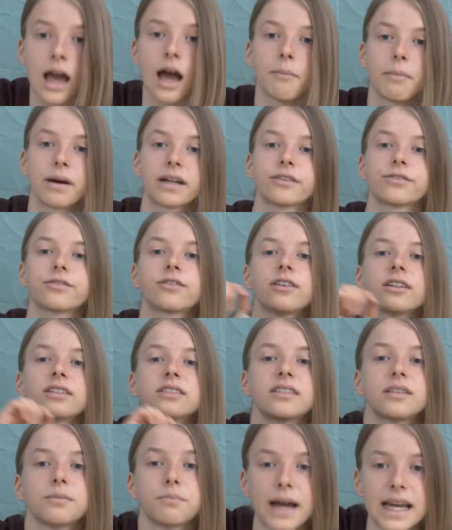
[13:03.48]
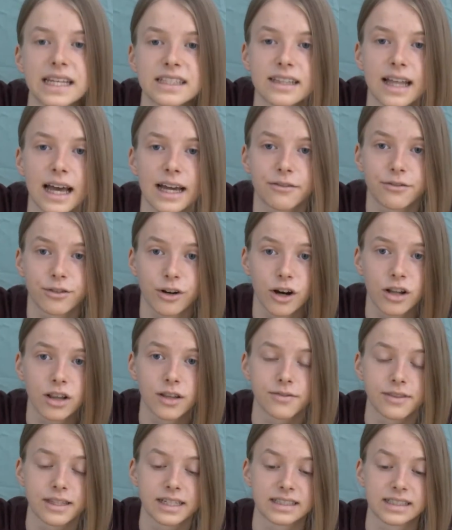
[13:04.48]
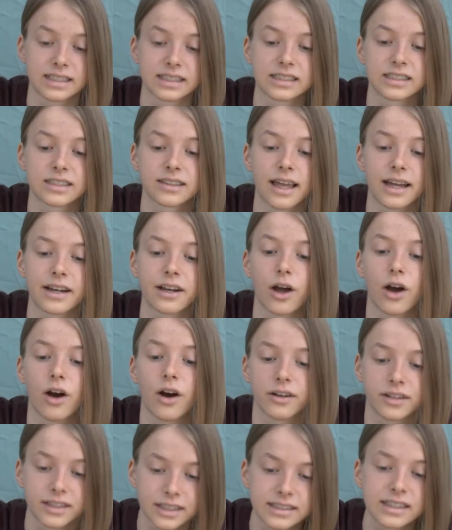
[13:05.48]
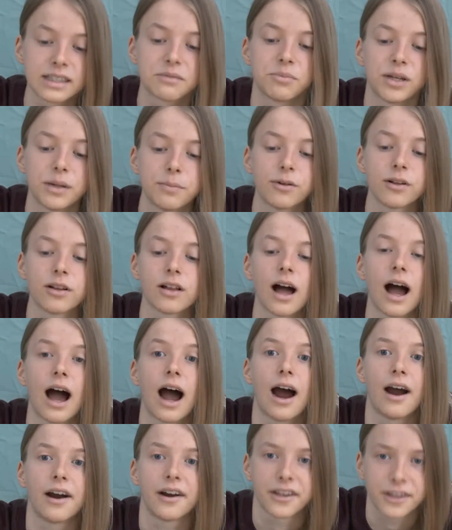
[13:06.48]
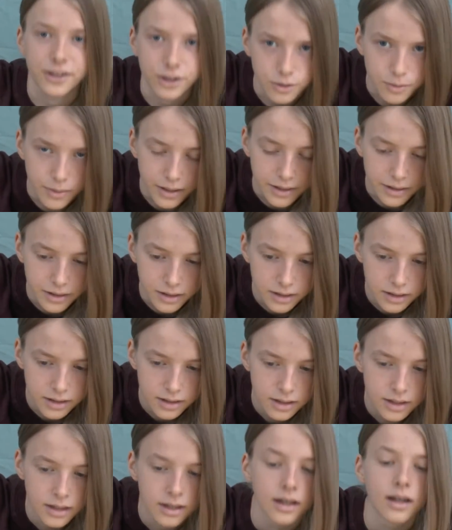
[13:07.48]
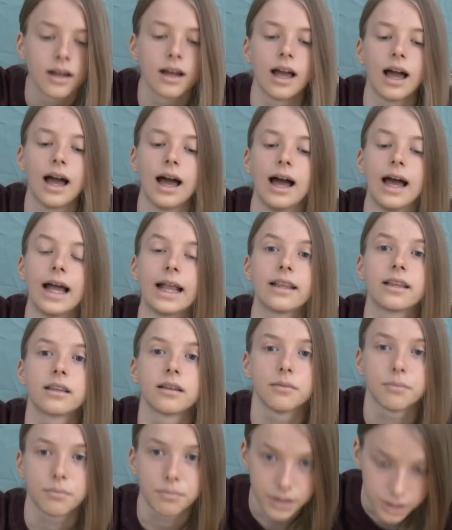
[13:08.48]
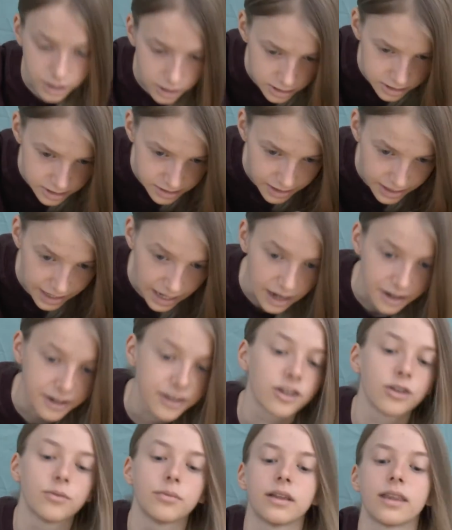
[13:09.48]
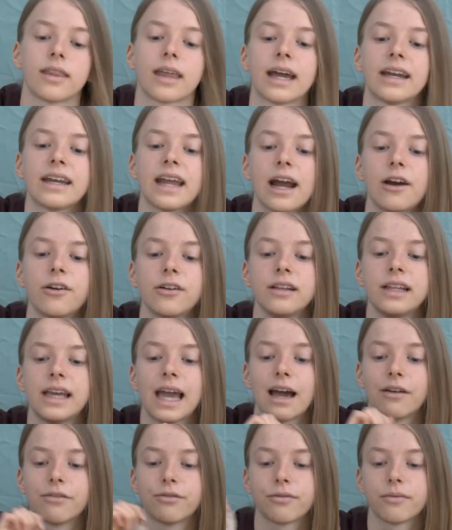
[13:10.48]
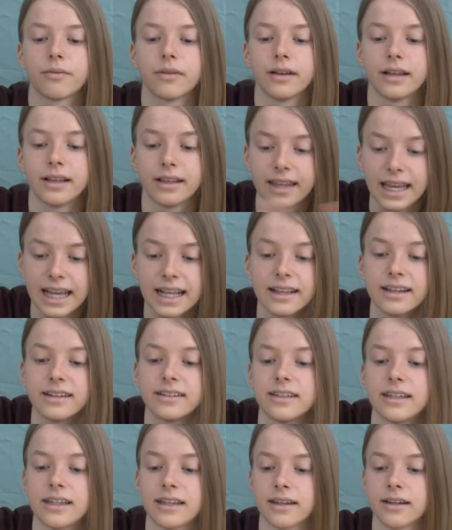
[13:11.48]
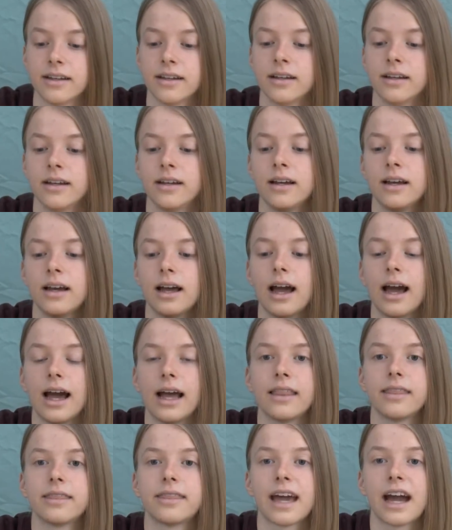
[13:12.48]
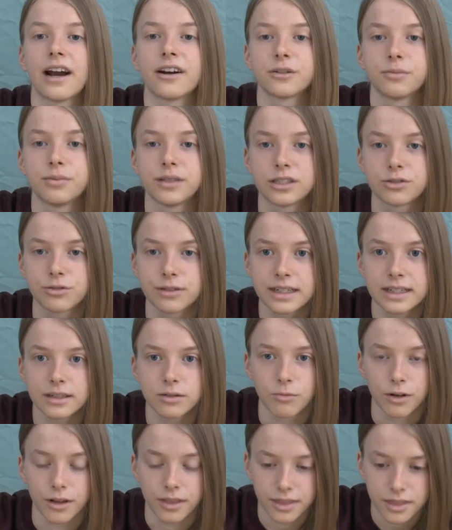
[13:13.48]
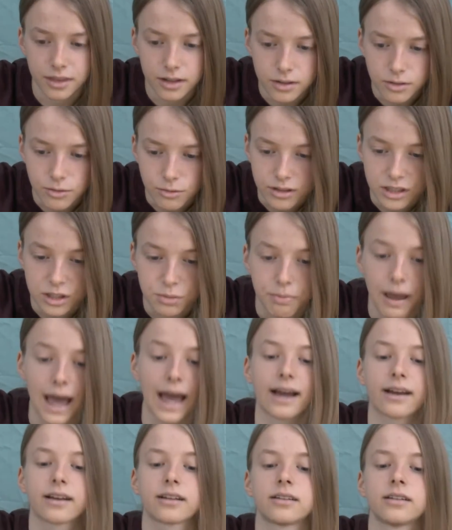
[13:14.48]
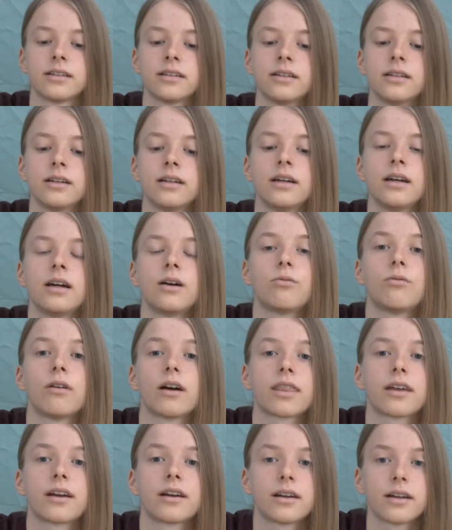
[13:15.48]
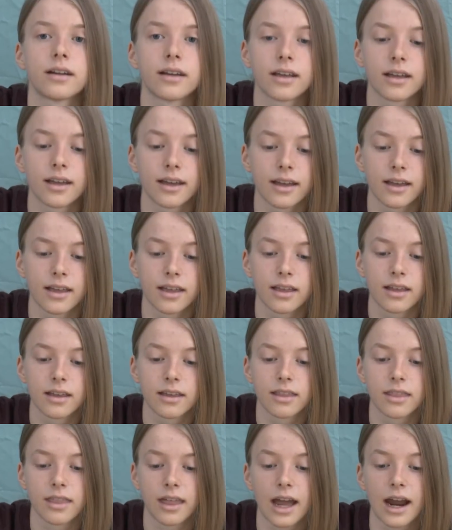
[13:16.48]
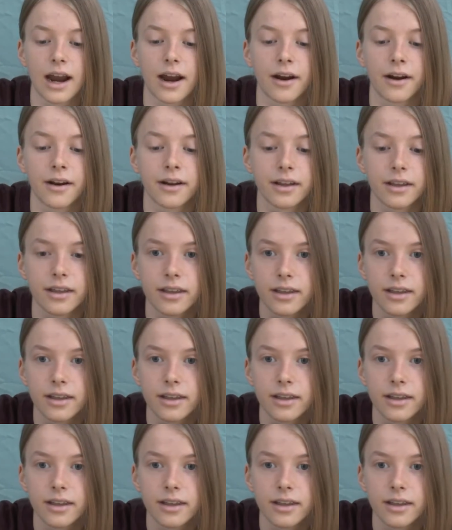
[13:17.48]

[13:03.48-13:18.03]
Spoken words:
But of course the baseline for all of this is that autistic people are human, and because they are human they inherently have dignity, and they are to be treated with respect, whether they're